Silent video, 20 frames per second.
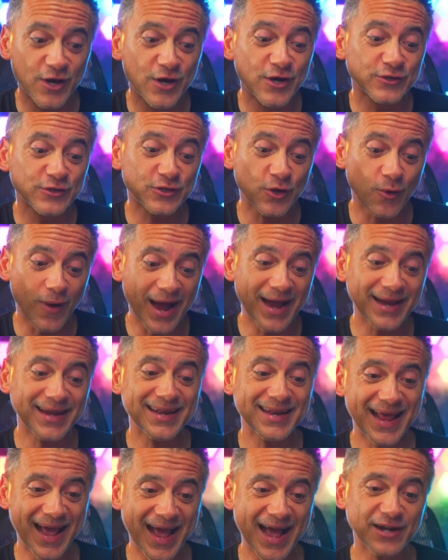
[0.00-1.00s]
So I
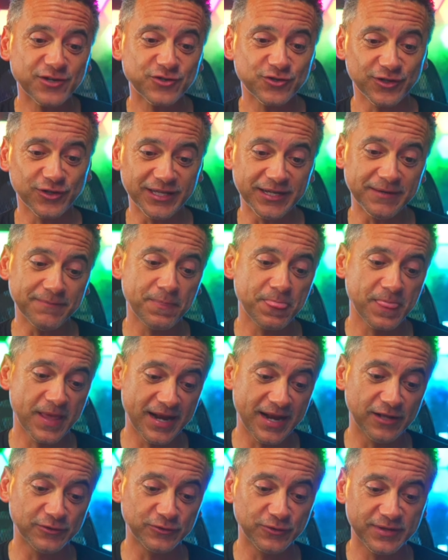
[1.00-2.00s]
can actually, and
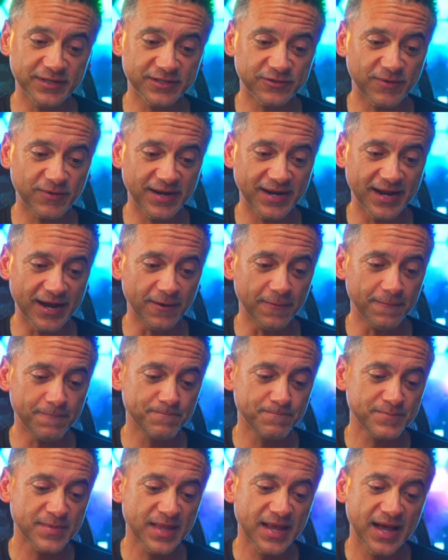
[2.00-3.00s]
I'll do this right now,
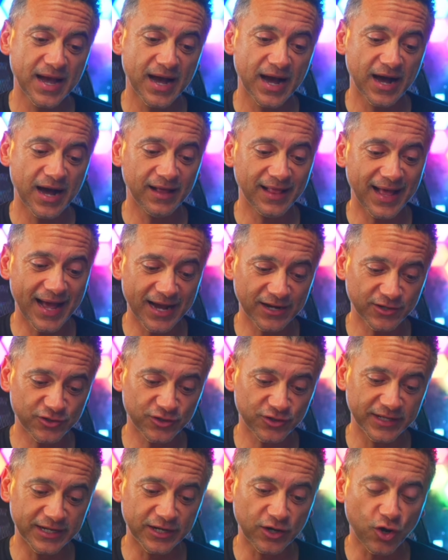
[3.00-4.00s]
I'll
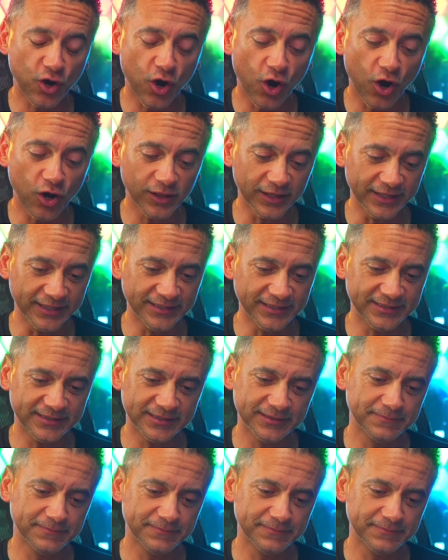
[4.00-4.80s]
actually call it.